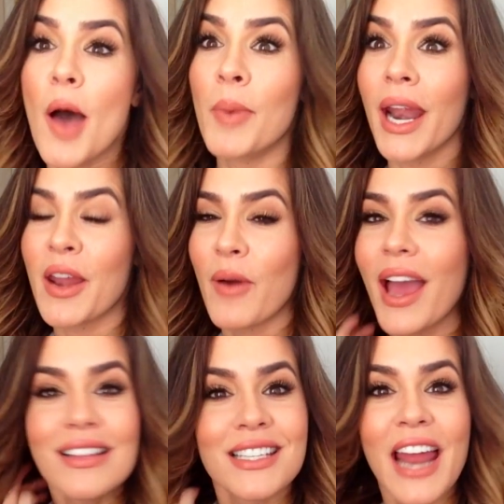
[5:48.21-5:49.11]
But
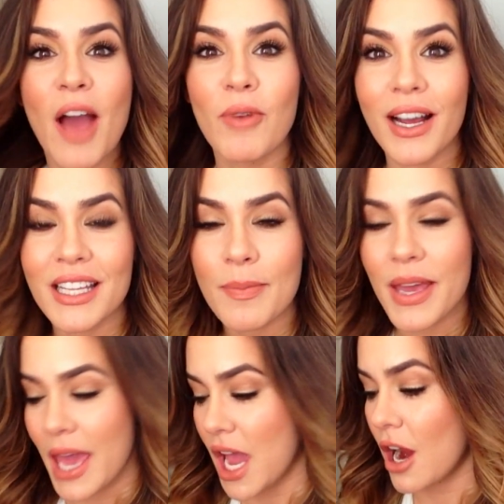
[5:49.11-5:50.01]
anyway, today I'm rocking the
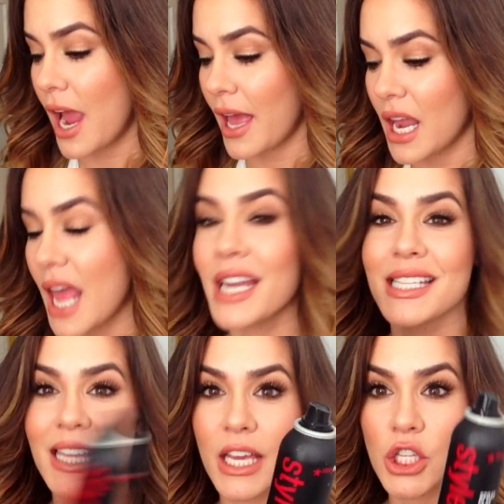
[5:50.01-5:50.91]
big hair and it
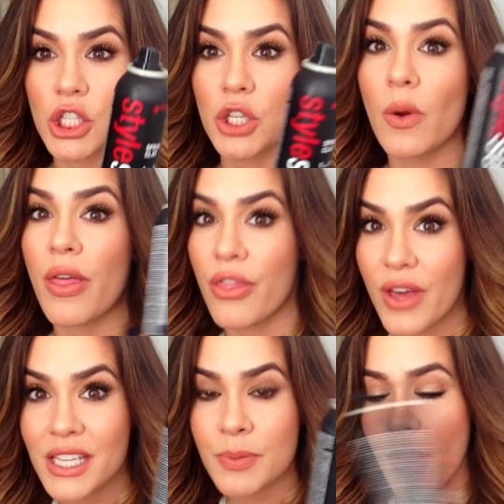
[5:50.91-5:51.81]
is thanks to
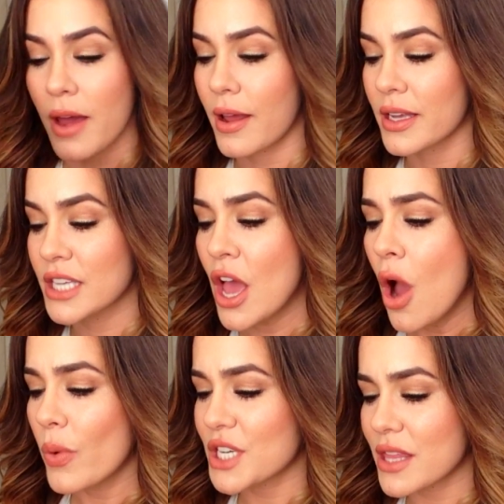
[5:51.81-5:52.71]
this product,
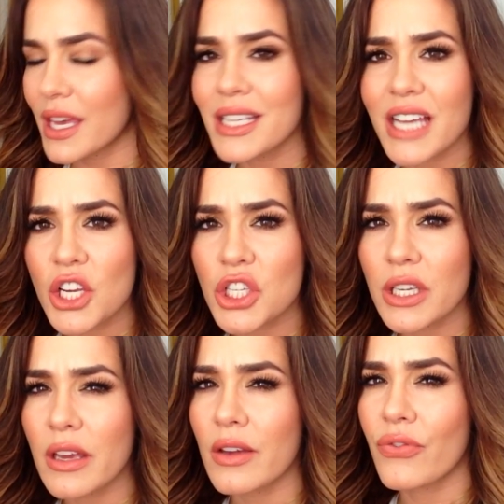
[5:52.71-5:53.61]
which I think it's
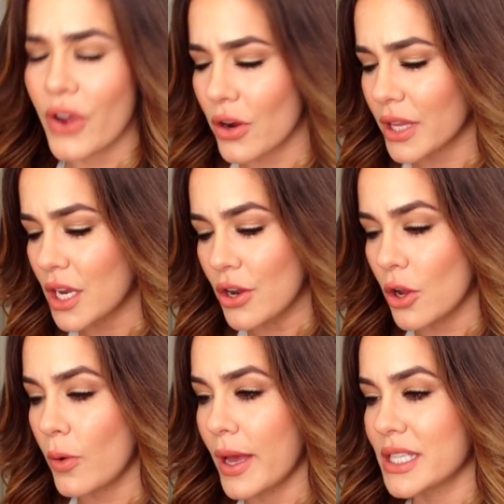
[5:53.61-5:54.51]
actually fairly
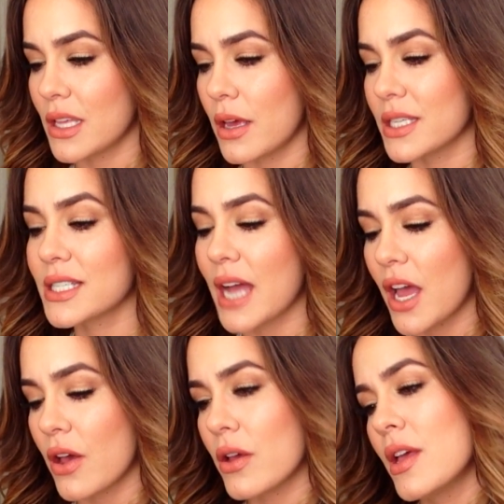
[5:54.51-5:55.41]
new. It's a
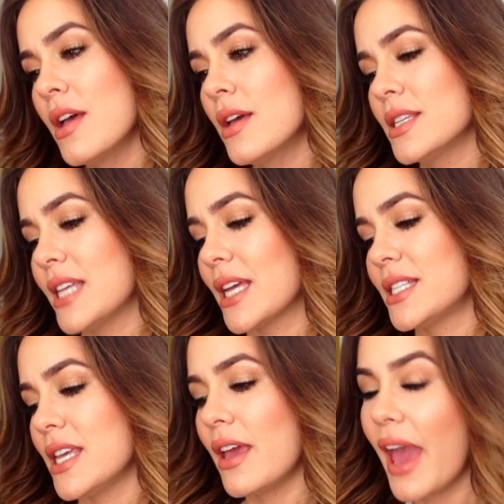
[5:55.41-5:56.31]
Style
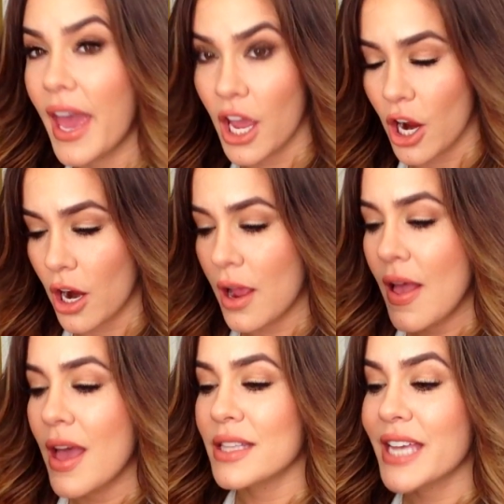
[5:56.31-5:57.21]
Sexy Hair
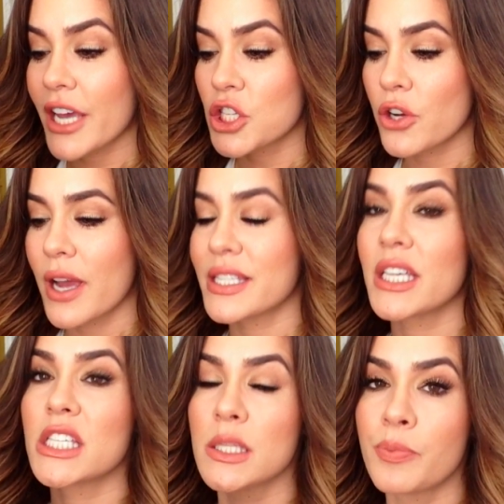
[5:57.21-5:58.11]

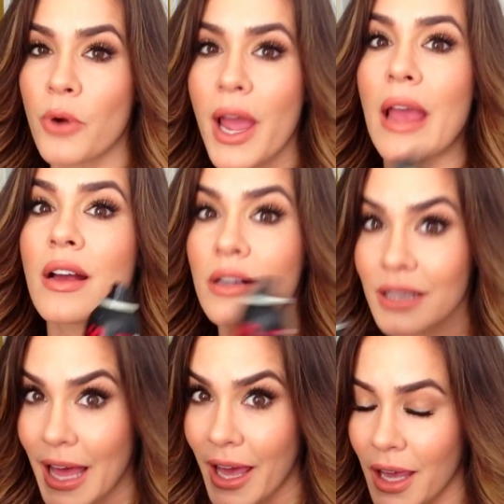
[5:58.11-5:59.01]
texturizing spray
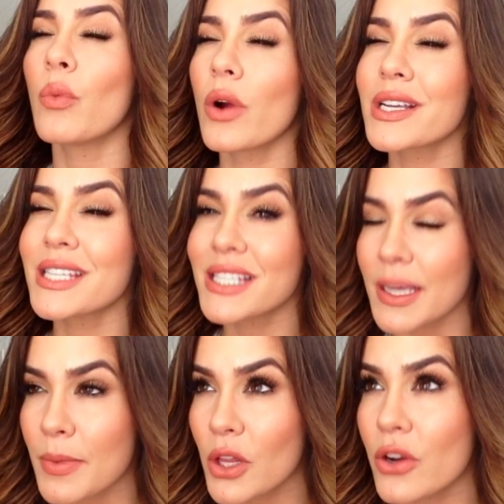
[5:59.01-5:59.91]
clay. Works
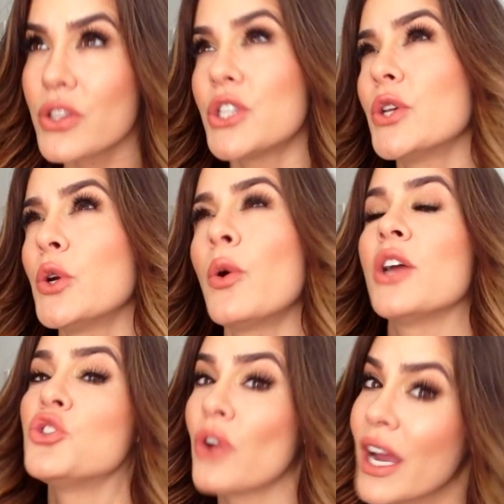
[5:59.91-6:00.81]
similar to a
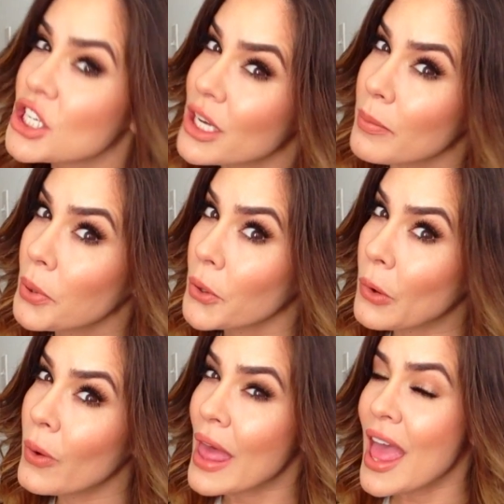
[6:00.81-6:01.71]
dry
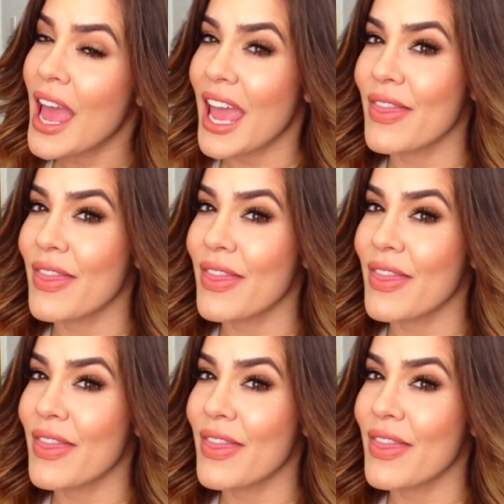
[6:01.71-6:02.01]
shampoo in